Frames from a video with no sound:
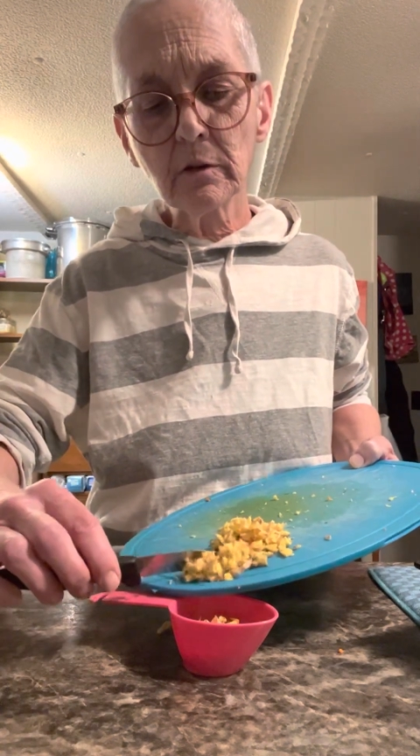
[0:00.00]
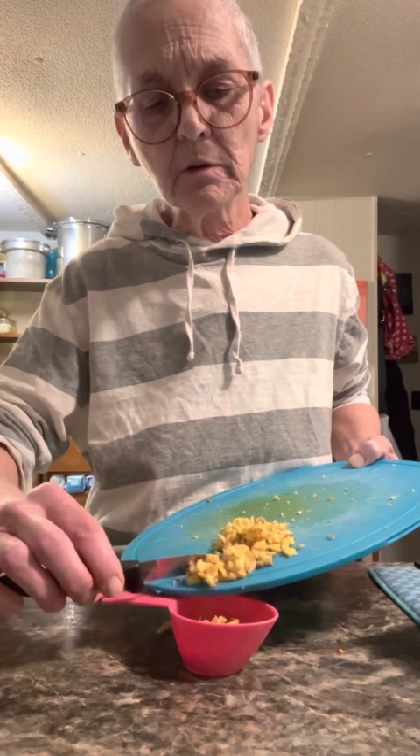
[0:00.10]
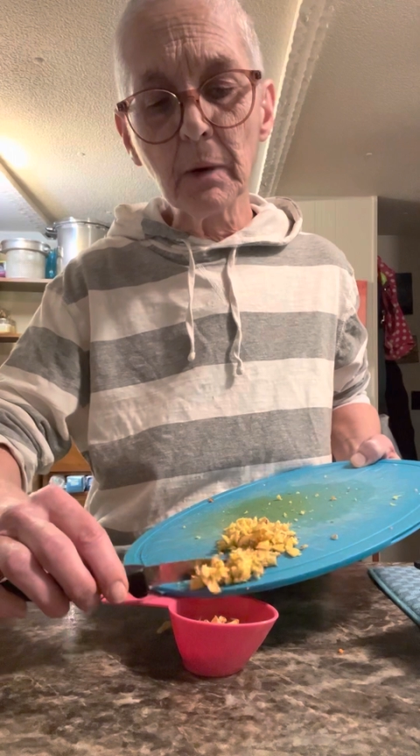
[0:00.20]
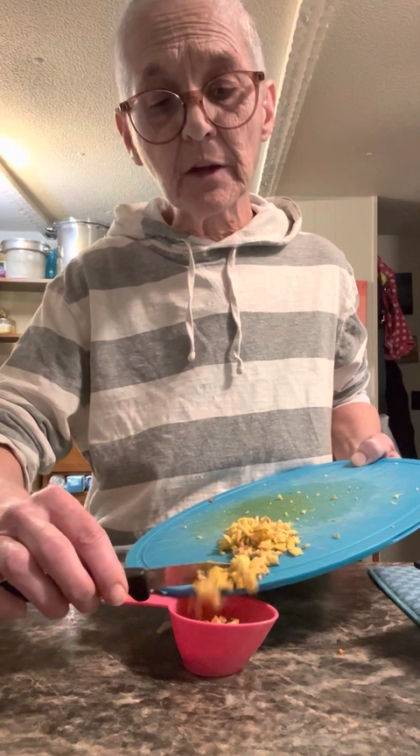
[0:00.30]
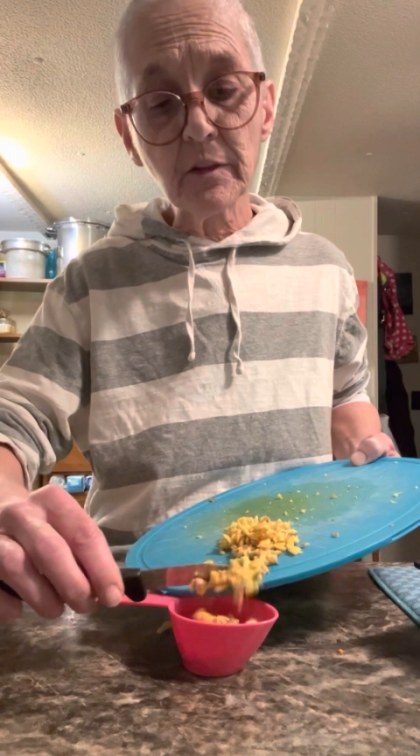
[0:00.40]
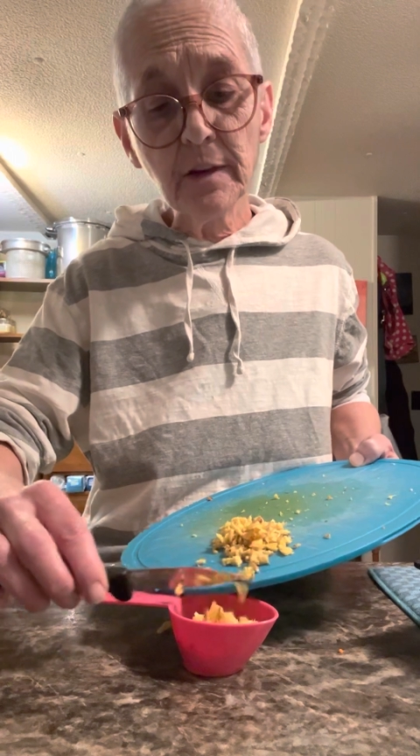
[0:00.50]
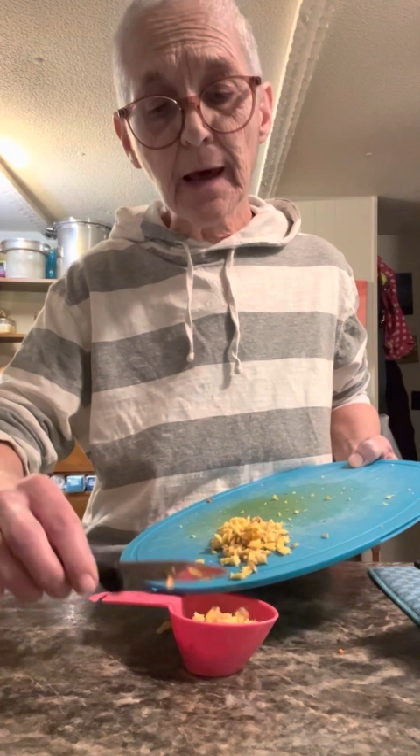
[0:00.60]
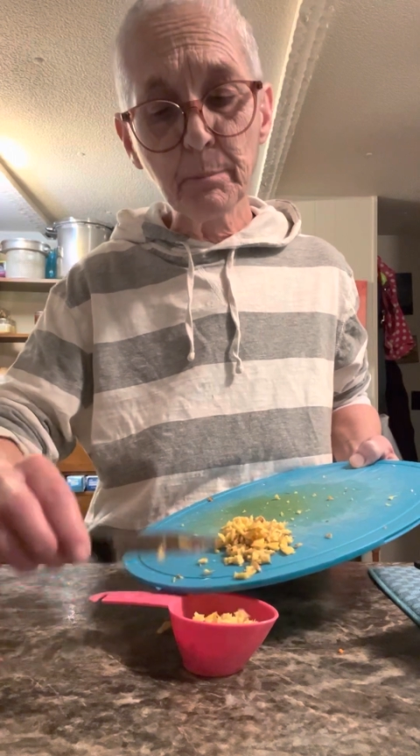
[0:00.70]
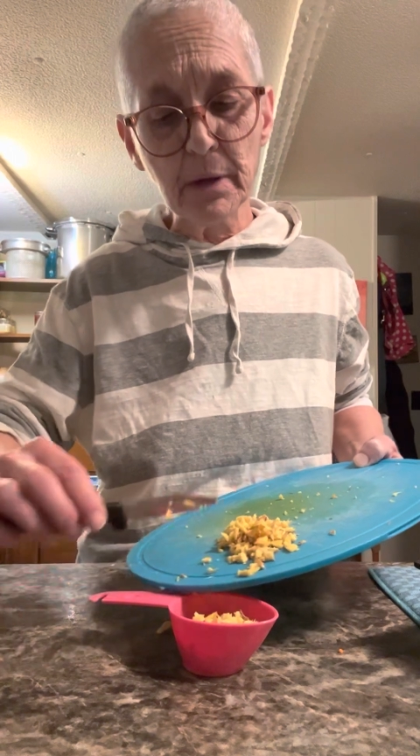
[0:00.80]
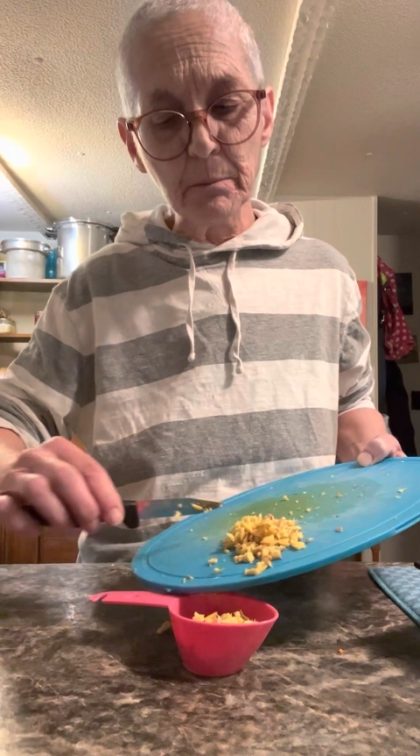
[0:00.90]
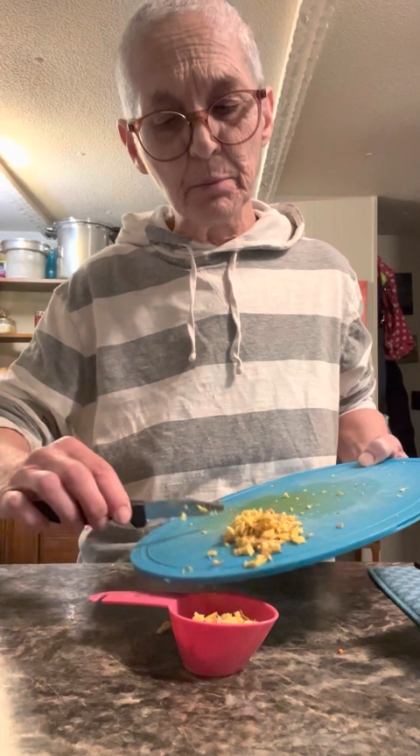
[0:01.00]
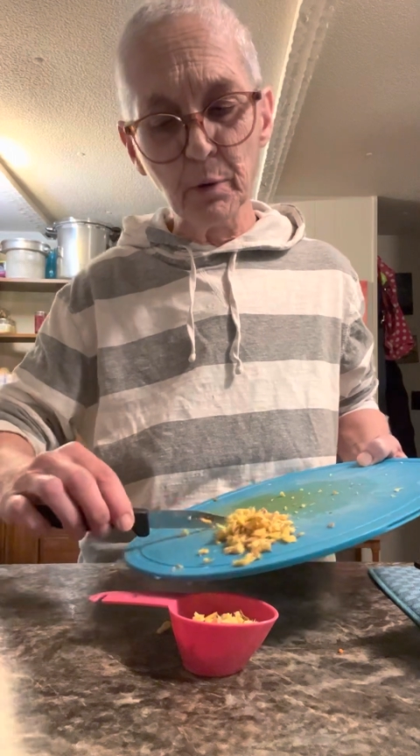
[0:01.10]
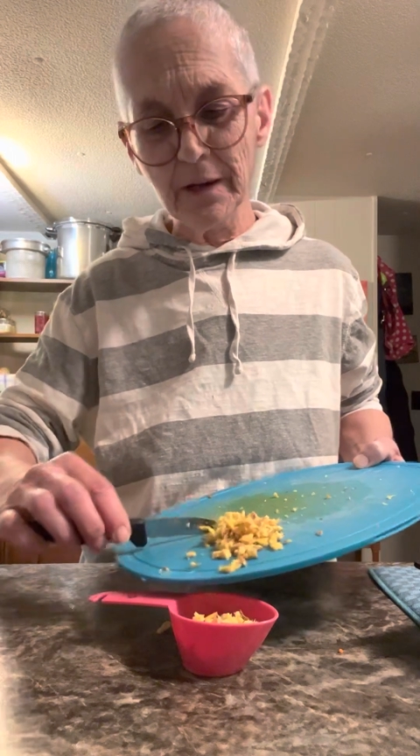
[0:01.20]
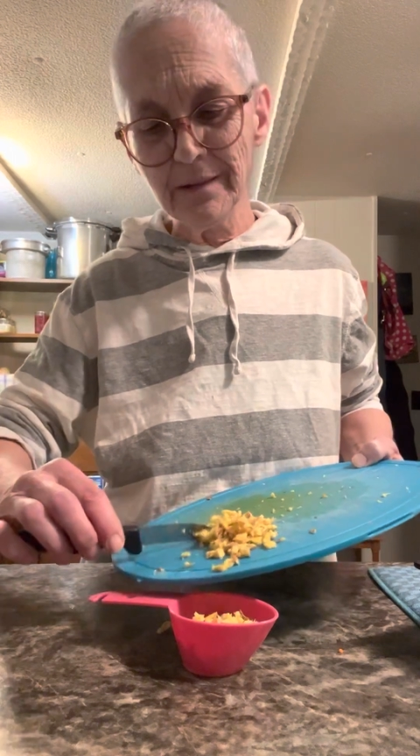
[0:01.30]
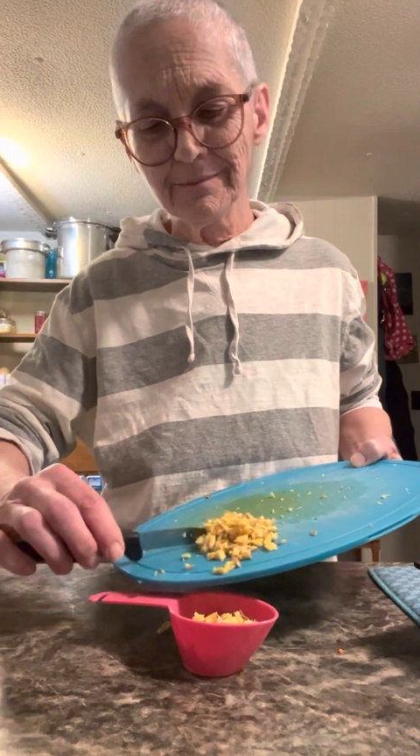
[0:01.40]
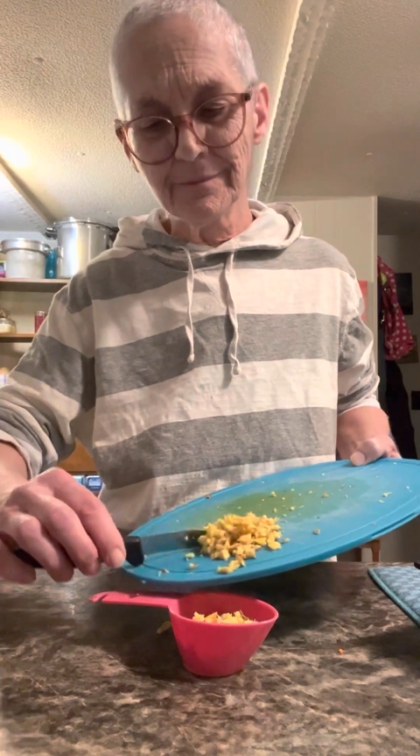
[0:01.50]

to my snapping point.